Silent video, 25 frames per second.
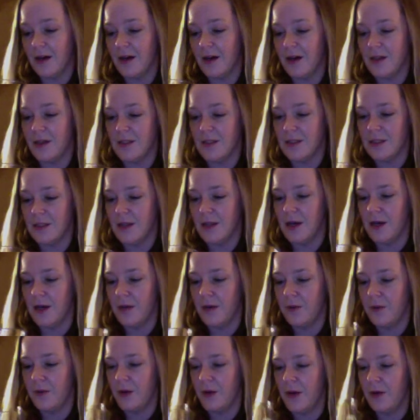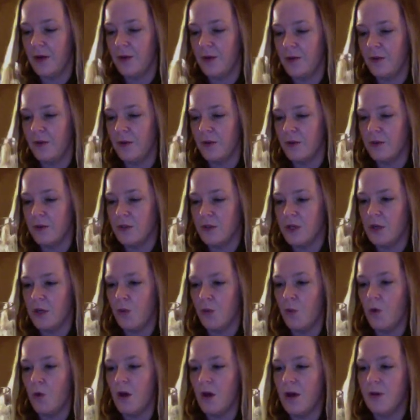Honestly, I don't know if there's any
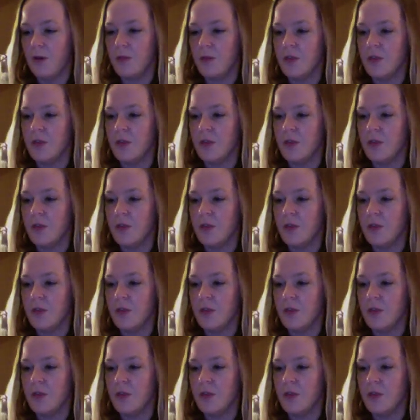one